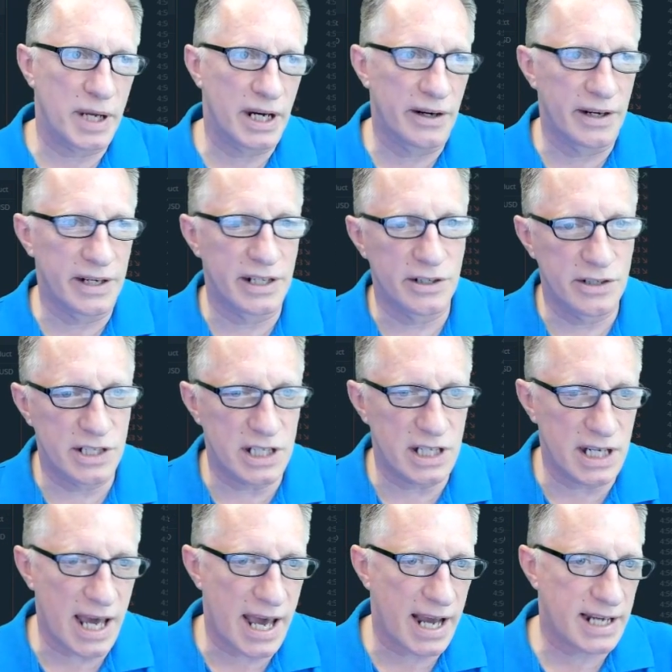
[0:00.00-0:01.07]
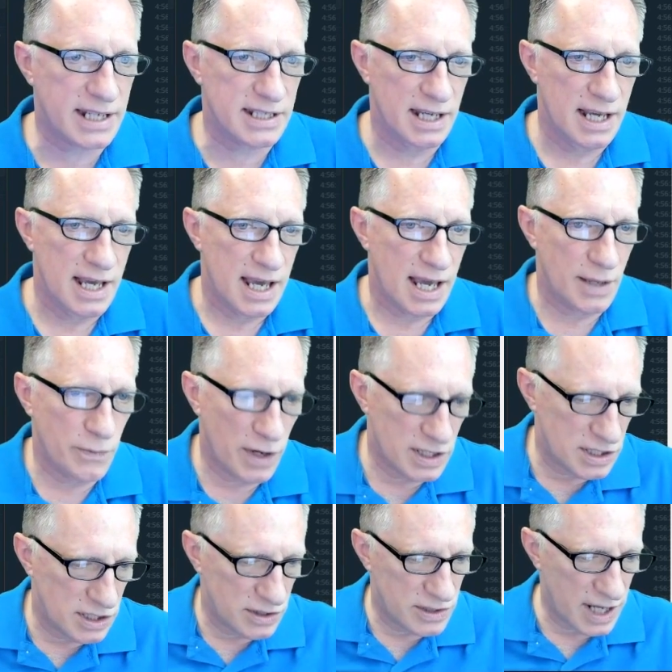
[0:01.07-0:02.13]
here in your GDAX. It
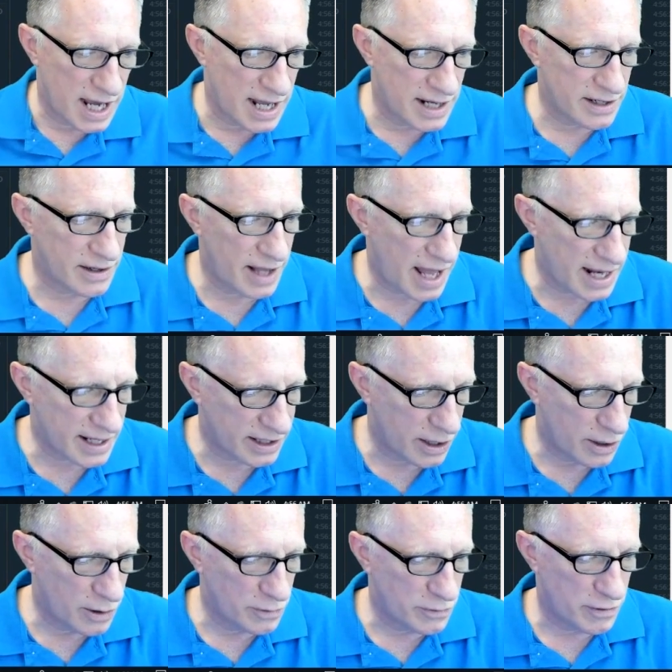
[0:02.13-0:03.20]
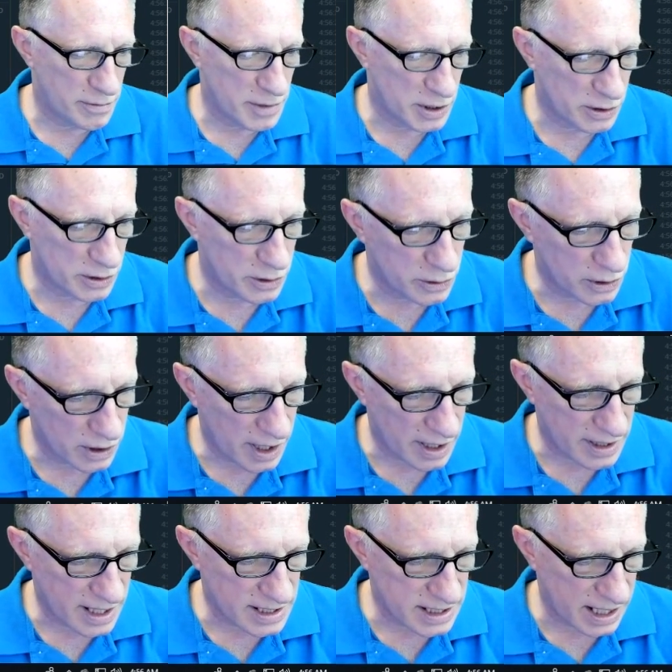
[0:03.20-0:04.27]
wants you to enter that code from your Google
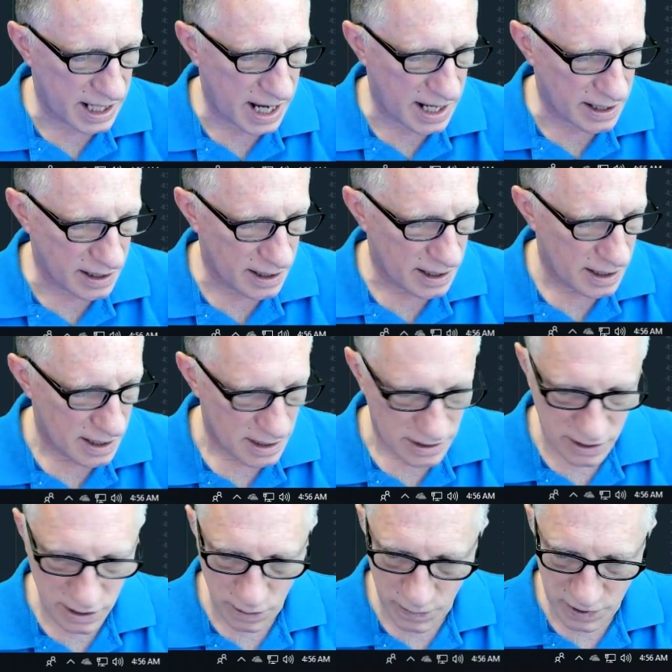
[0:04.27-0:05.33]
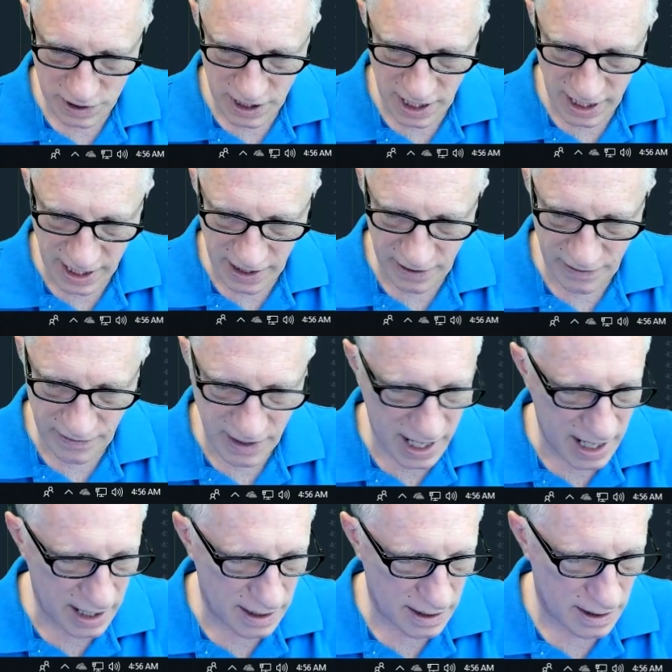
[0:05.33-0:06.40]
Authenticator. So we'll take care of
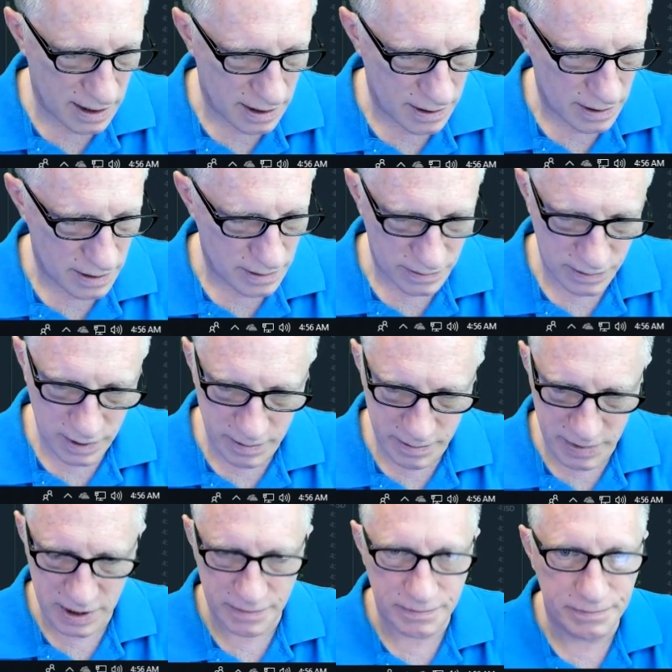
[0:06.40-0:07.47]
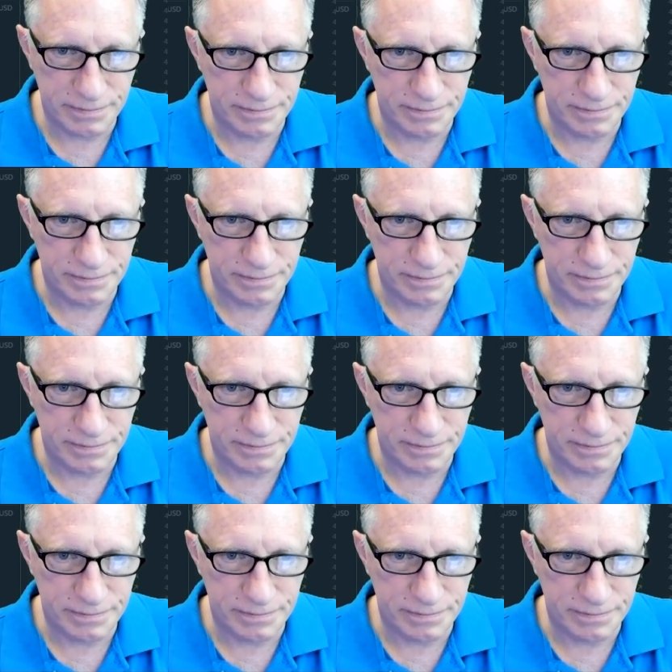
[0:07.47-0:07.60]
that. Oops.